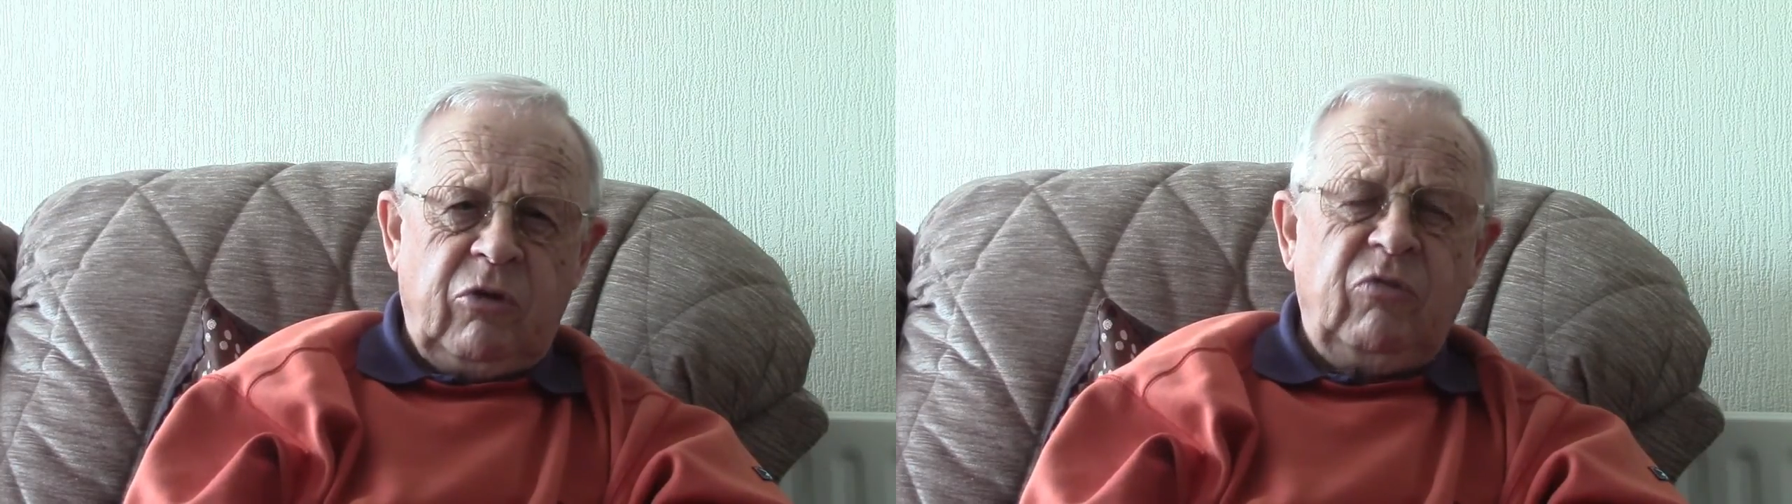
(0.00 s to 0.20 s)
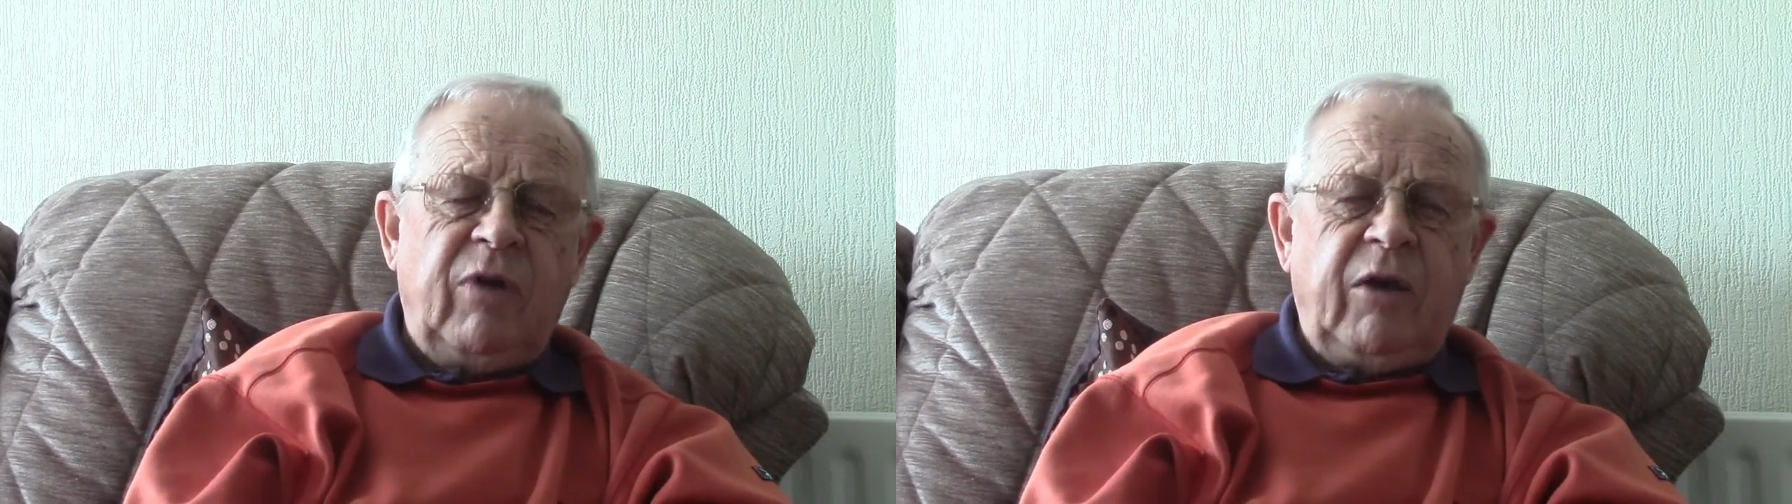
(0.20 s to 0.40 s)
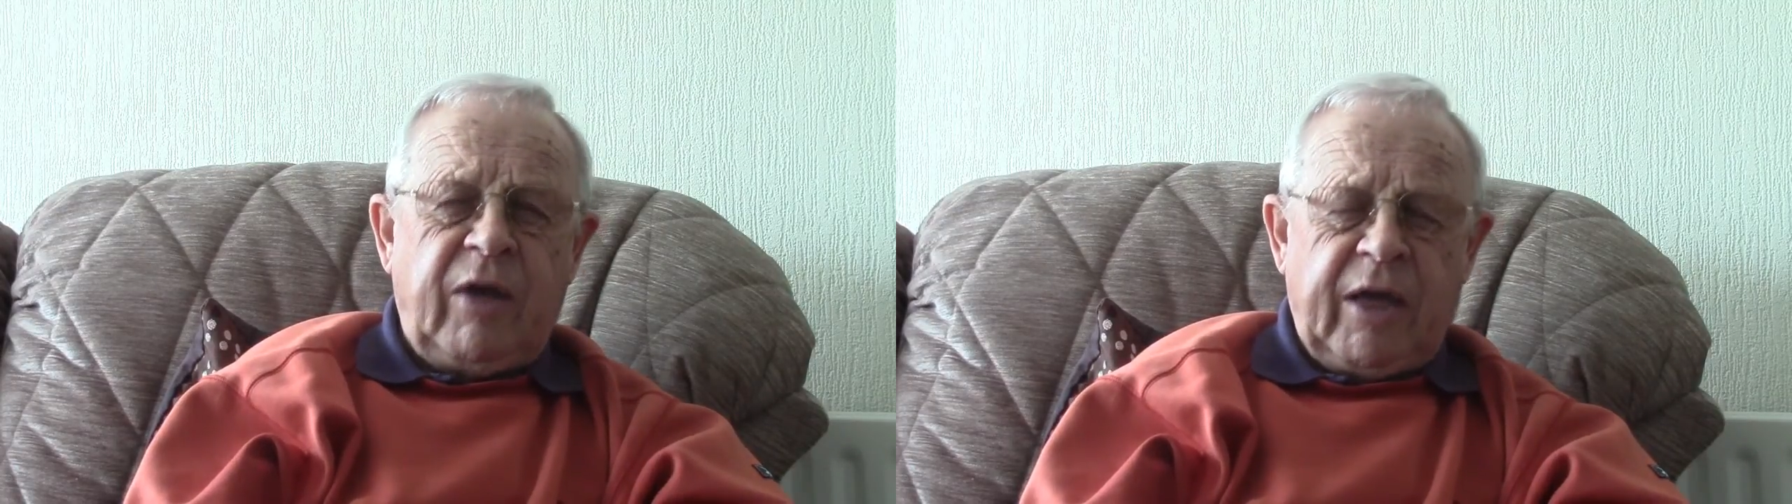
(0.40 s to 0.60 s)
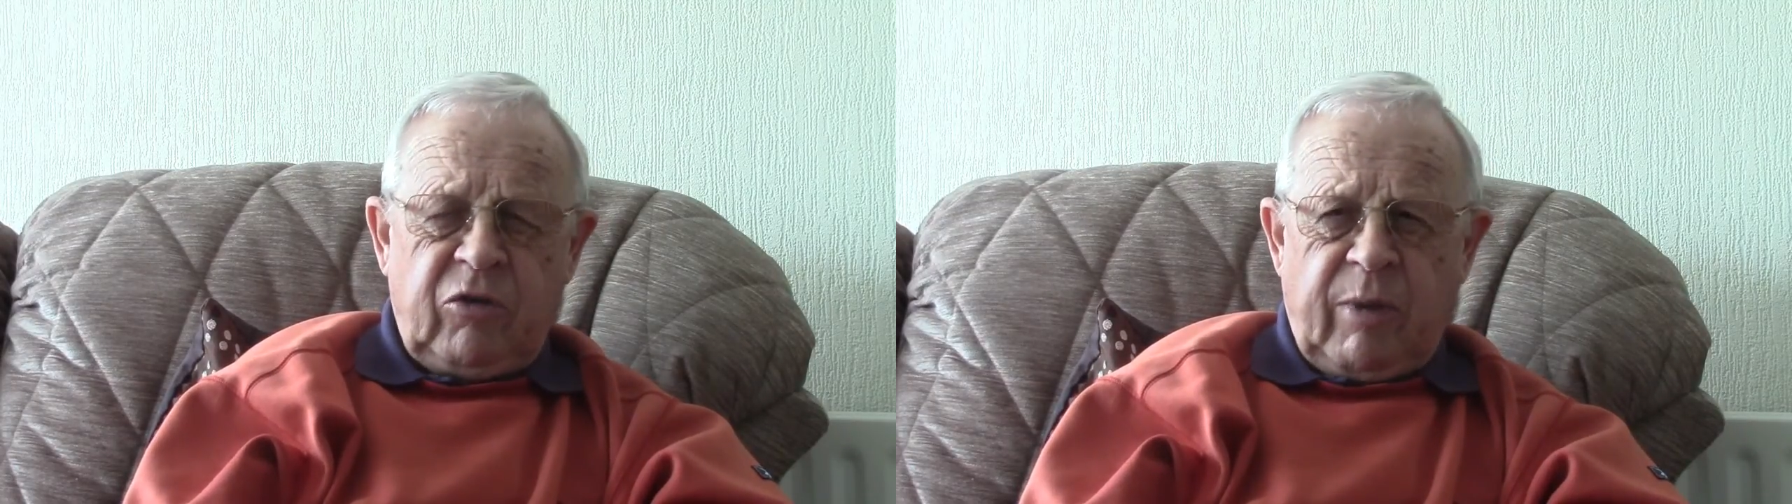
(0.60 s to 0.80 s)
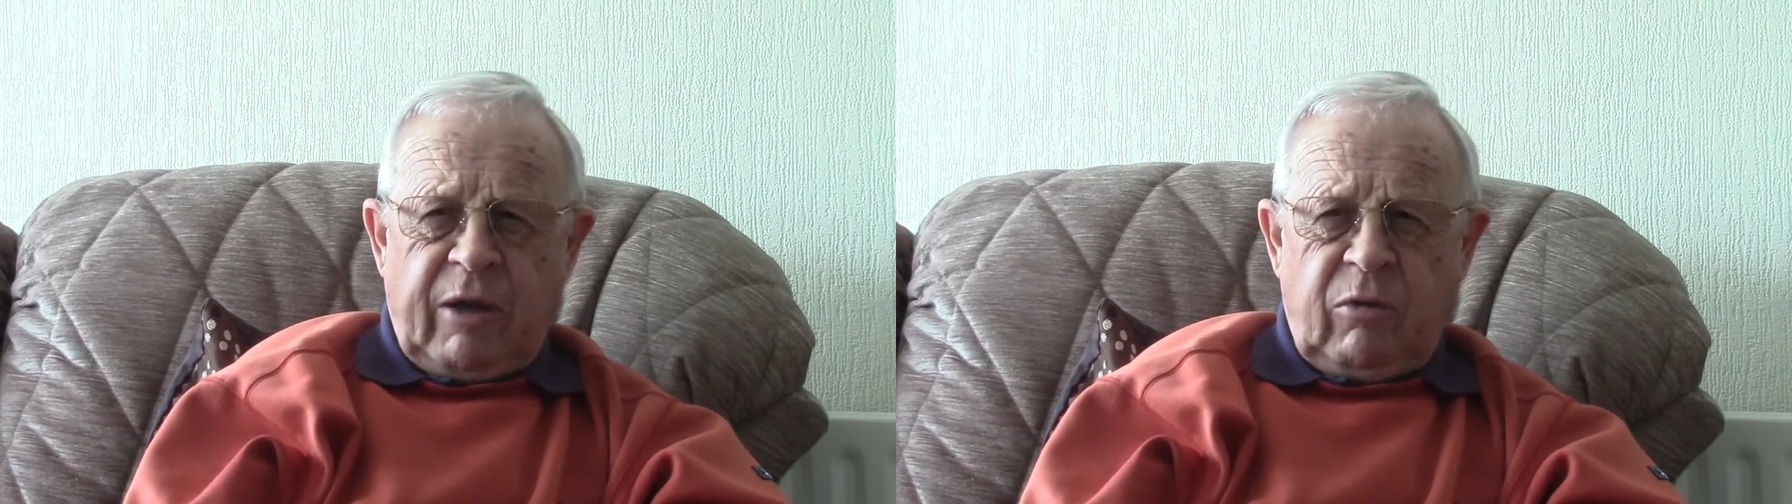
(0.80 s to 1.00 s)
had found out
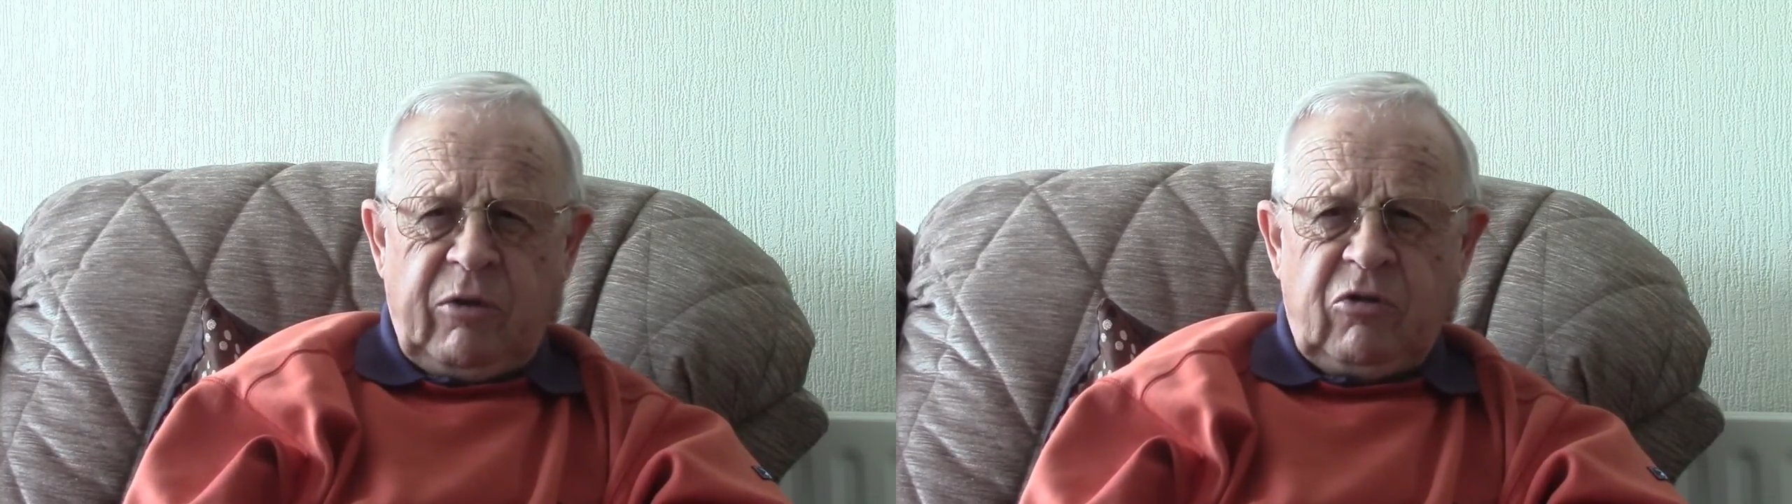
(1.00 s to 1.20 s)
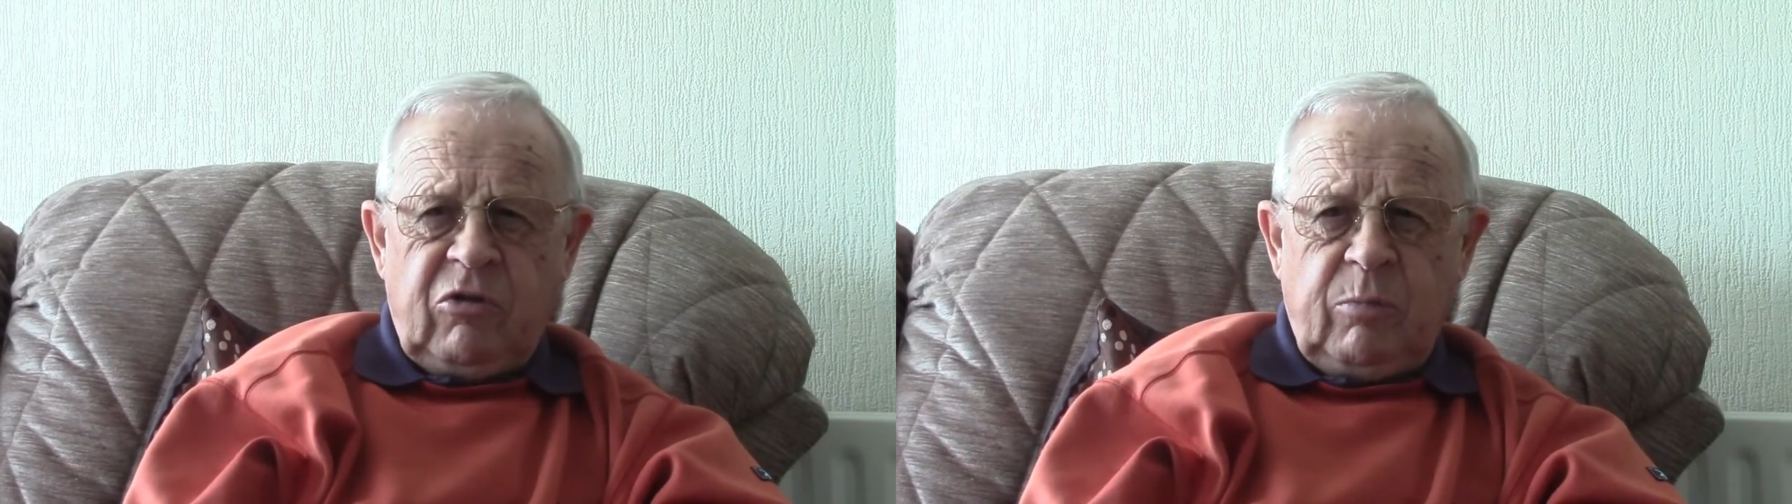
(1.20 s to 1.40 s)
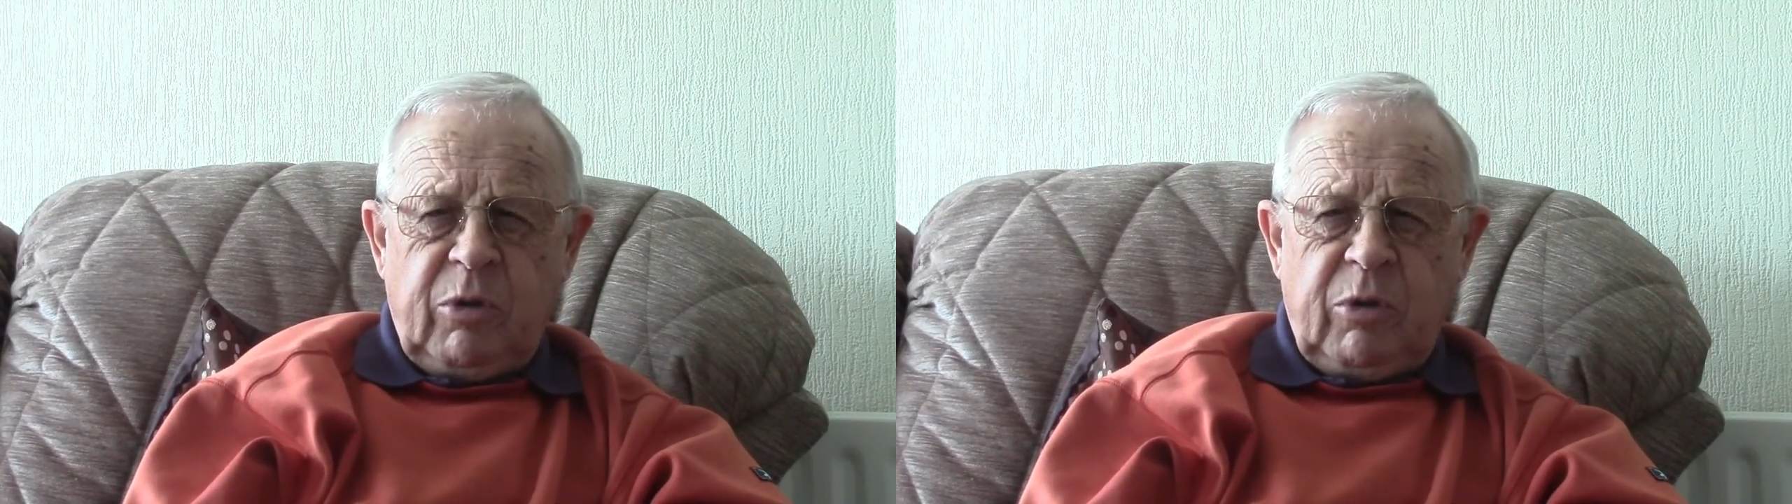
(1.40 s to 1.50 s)
about this,